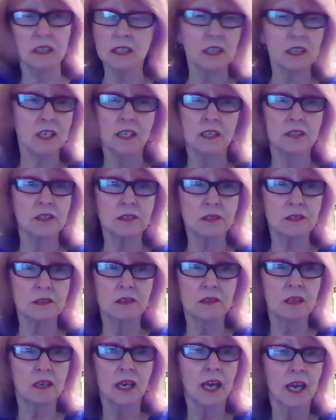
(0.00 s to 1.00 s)
And it
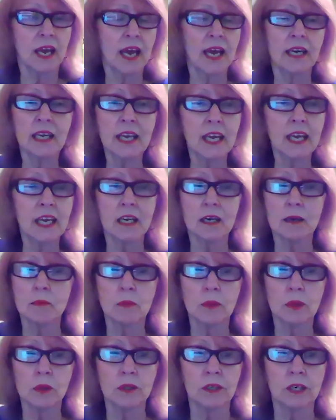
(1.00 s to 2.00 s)
is. Any
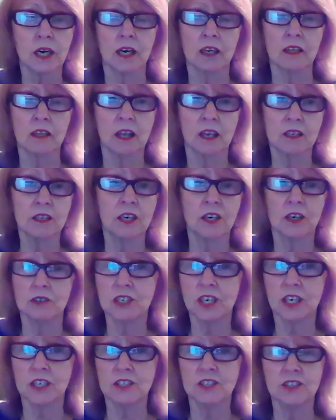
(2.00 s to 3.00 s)
animal in
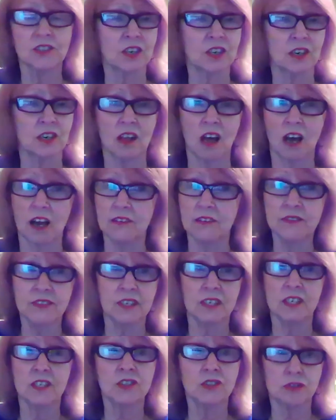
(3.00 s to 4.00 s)
our, touches our
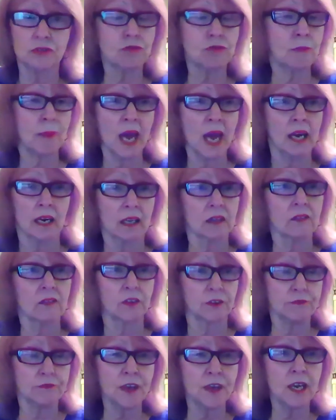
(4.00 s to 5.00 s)
lives, and it's
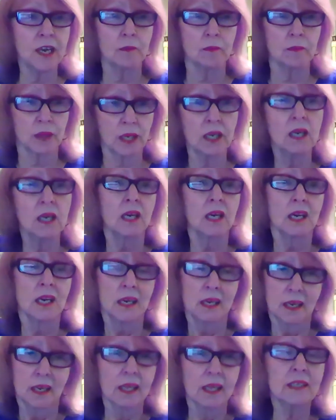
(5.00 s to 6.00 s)
traumatic. Their family.
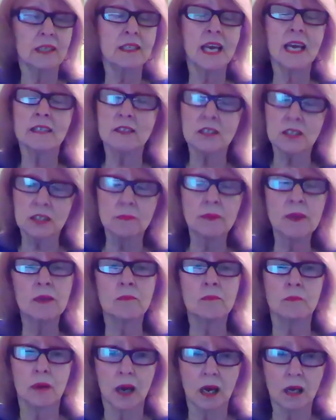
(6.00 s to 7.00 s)
It tends to
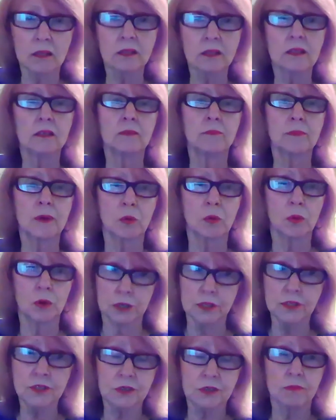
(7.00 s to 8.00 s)
be a little bit
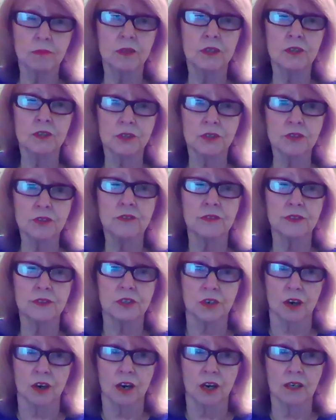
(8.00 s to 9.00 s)
worse, the
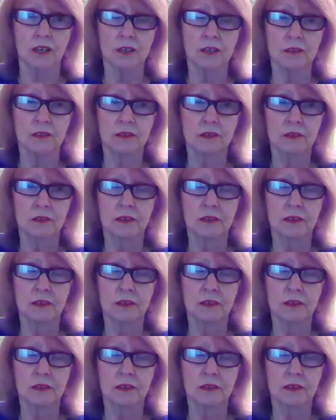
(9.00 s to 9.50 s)
service dog.